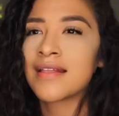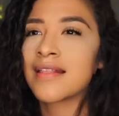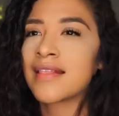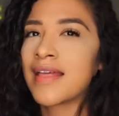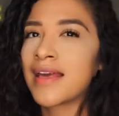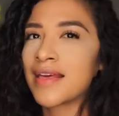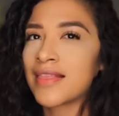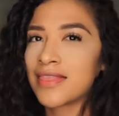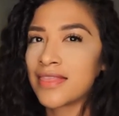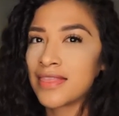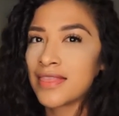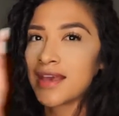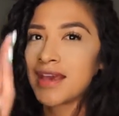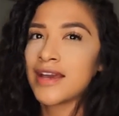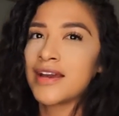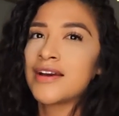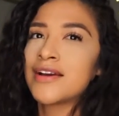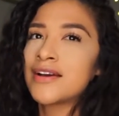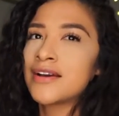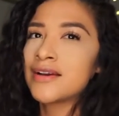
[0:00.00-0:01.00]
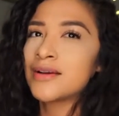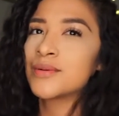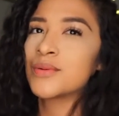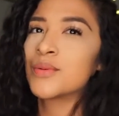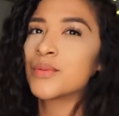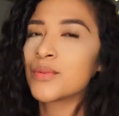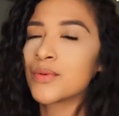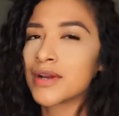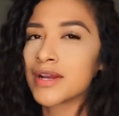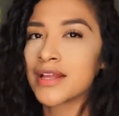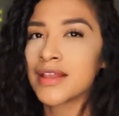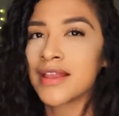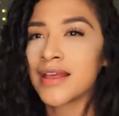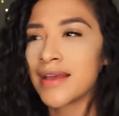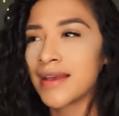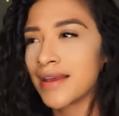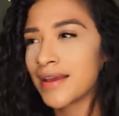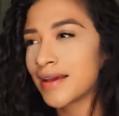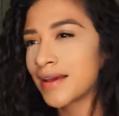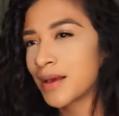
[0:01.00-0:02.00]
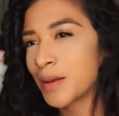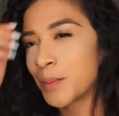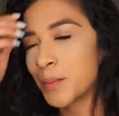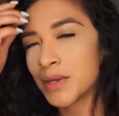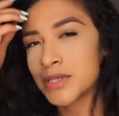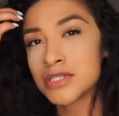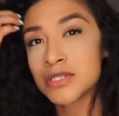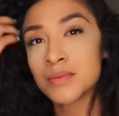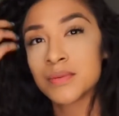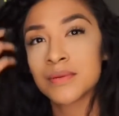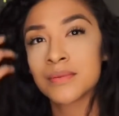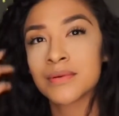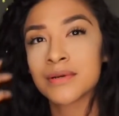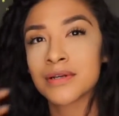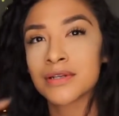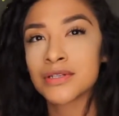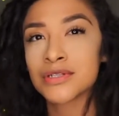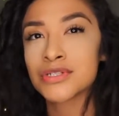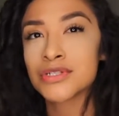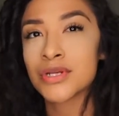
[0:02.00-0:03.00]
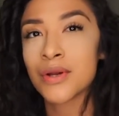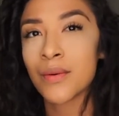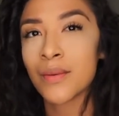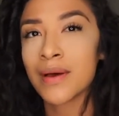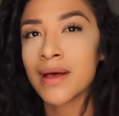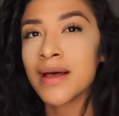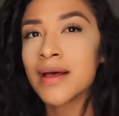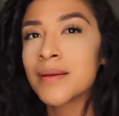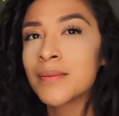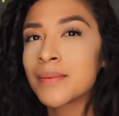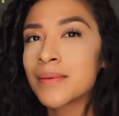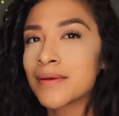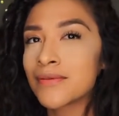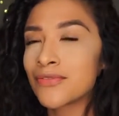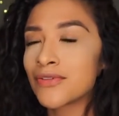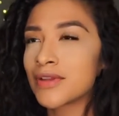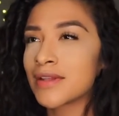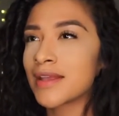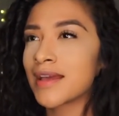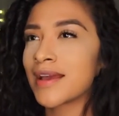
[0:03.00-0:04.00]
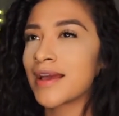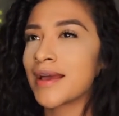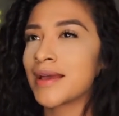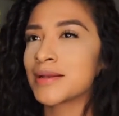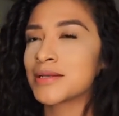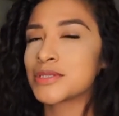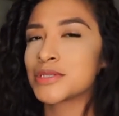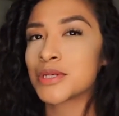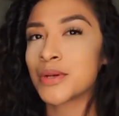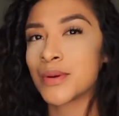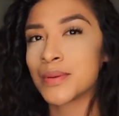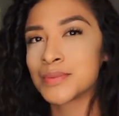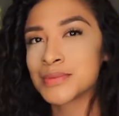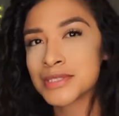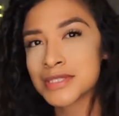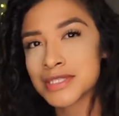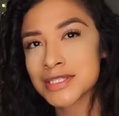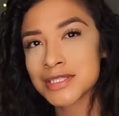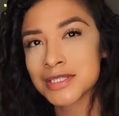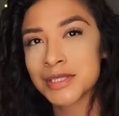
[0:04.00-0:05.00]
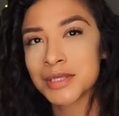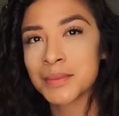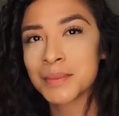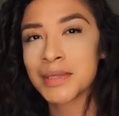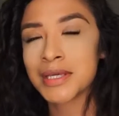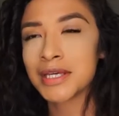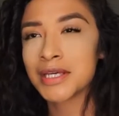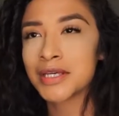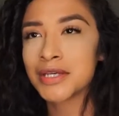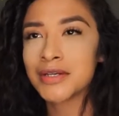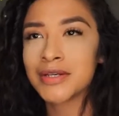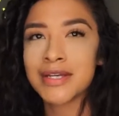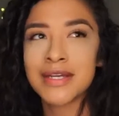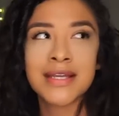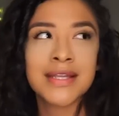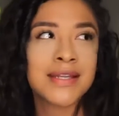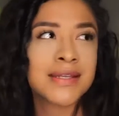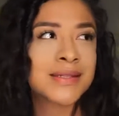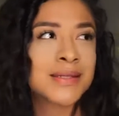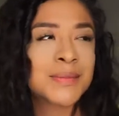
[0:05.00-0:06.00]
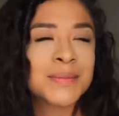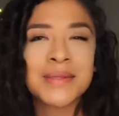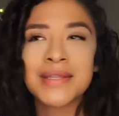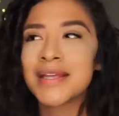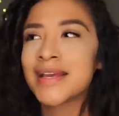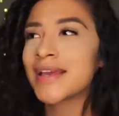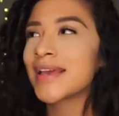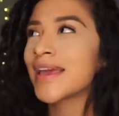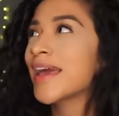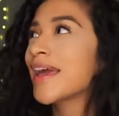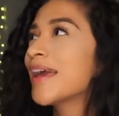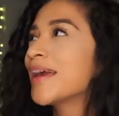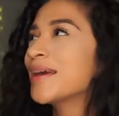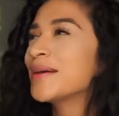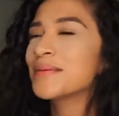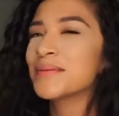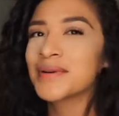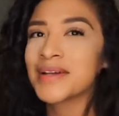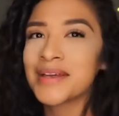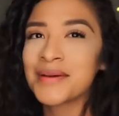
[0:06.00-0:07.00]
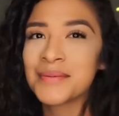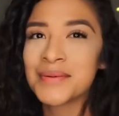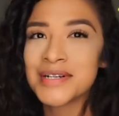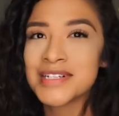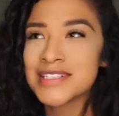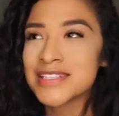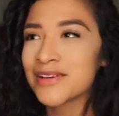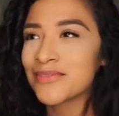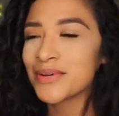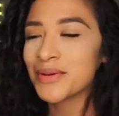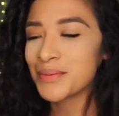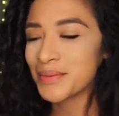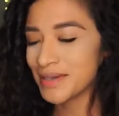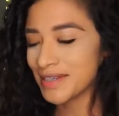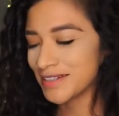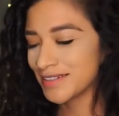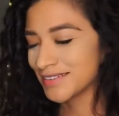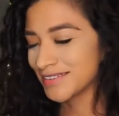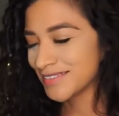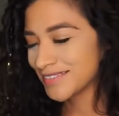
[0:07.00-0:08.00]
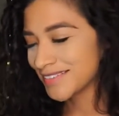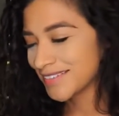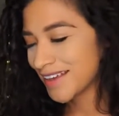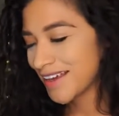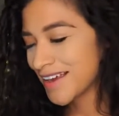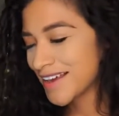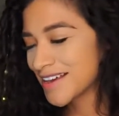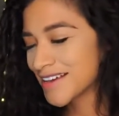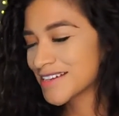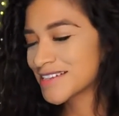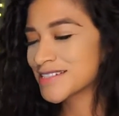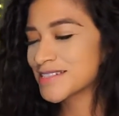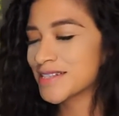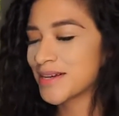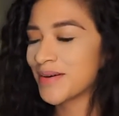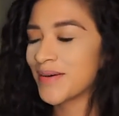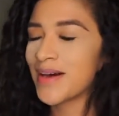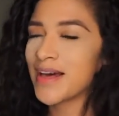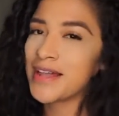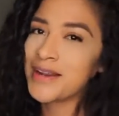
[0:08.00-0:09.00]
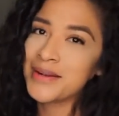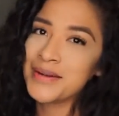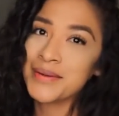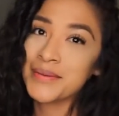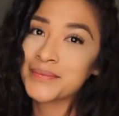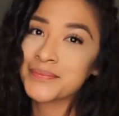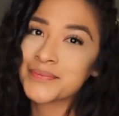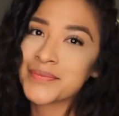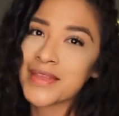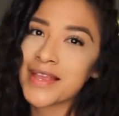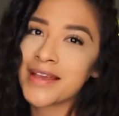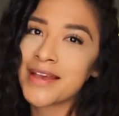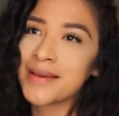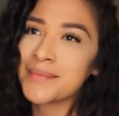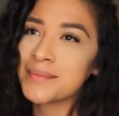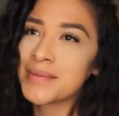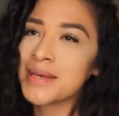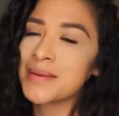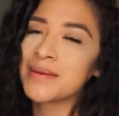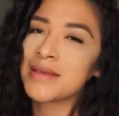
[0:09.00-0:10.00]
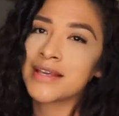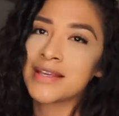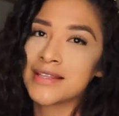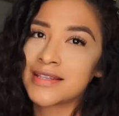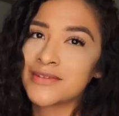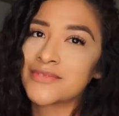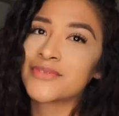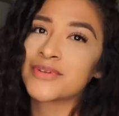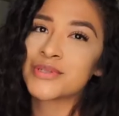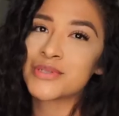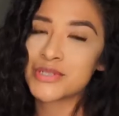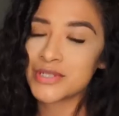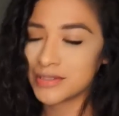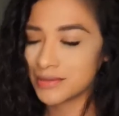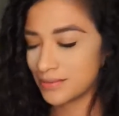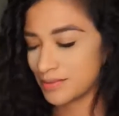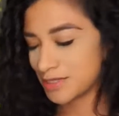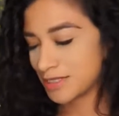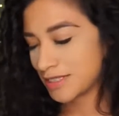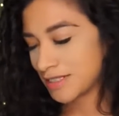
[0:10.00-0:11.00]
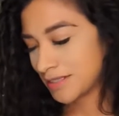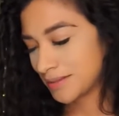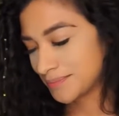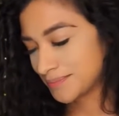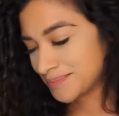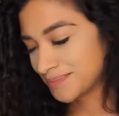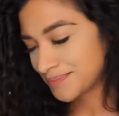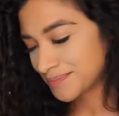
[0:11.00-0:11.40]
like there where like a bunch of people are gonna show up. I feel like I'd show up to this little meet and greet and be like, hey, where is everyone? So I don't know, maybe in the future, we'll see.